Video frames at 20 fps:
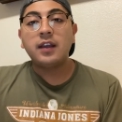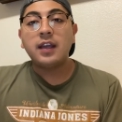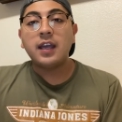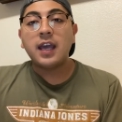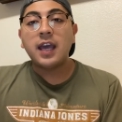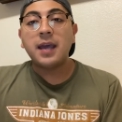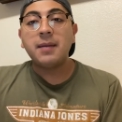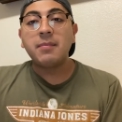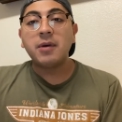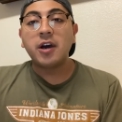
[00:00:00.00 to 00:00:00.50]

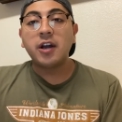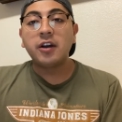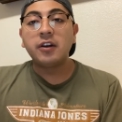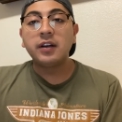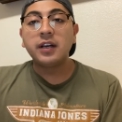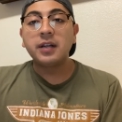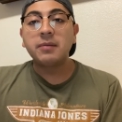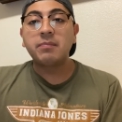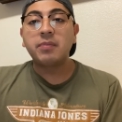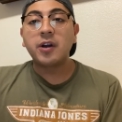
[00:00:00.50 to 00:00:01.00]
A
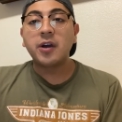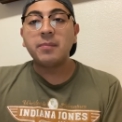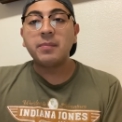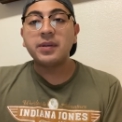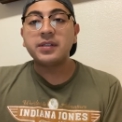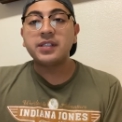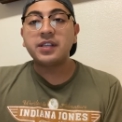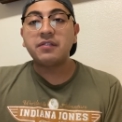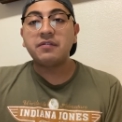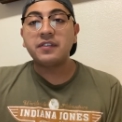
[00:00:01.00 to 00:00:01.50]
modeling prompt
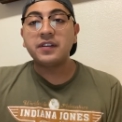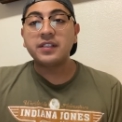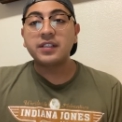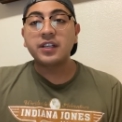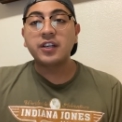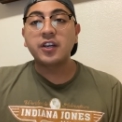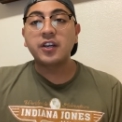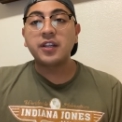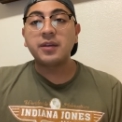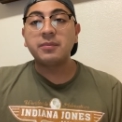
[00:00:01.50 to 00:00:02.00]
is a
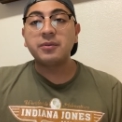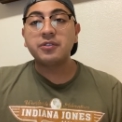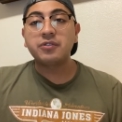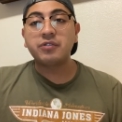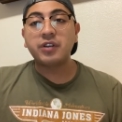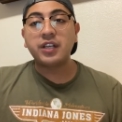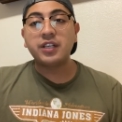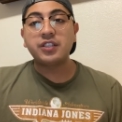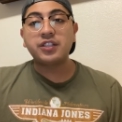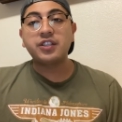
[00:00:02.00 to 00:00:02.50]
physical
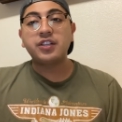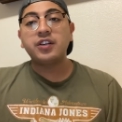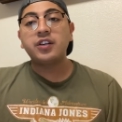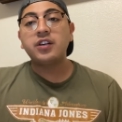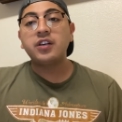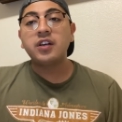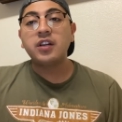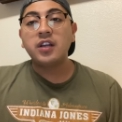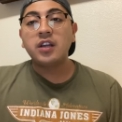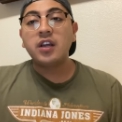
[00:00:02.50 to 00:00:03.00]

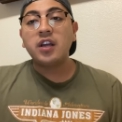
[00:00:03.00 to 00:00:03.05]
demonstration